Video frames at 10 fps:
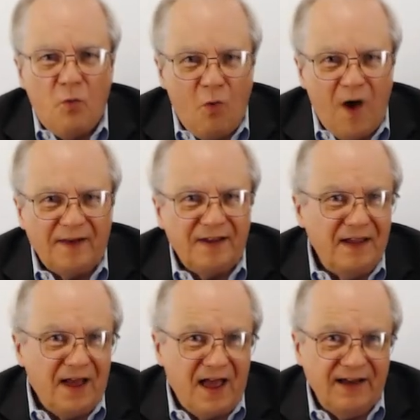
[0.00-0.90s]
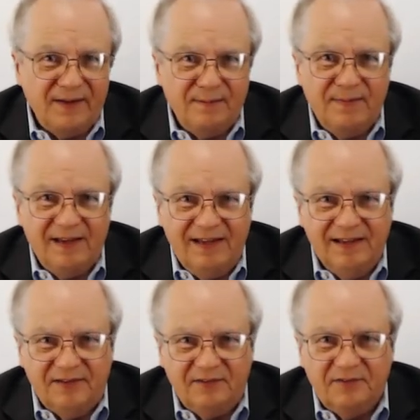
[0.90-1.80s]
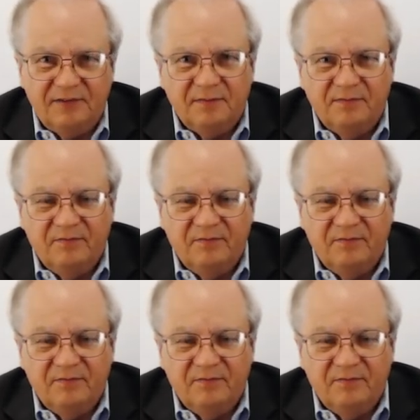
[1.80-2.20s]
what an item is.